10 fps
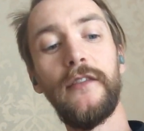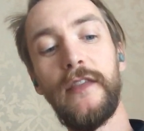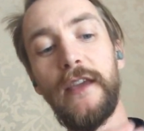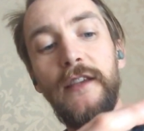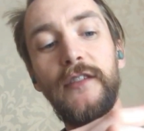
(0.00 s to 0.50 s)

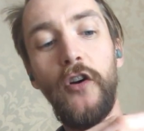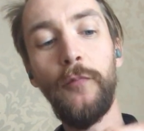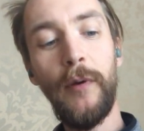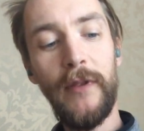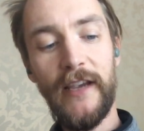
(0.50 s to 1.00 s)
these
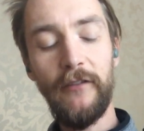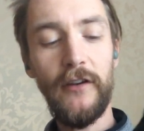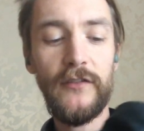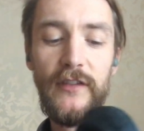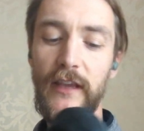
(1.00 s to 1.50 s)
upper
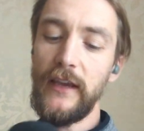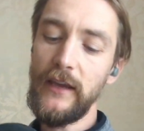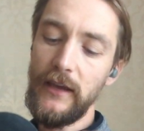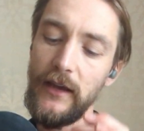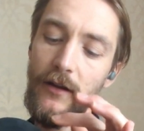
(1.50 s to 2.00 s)
materials,
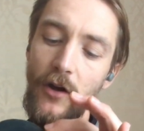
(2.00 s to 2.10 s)
the